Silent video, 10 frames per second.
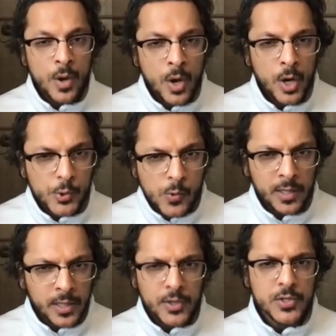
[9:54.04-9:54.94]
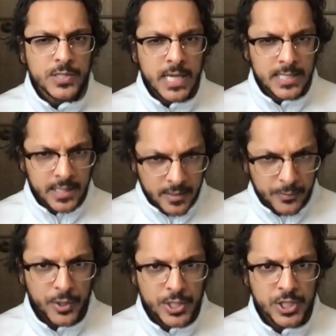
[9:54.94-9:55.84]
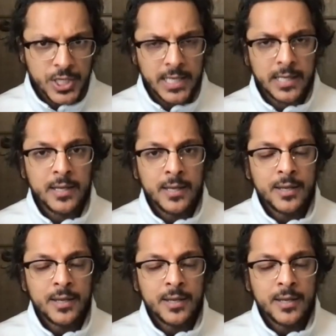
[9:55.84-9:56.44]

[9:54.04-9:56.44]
Are you all understanding and appreciating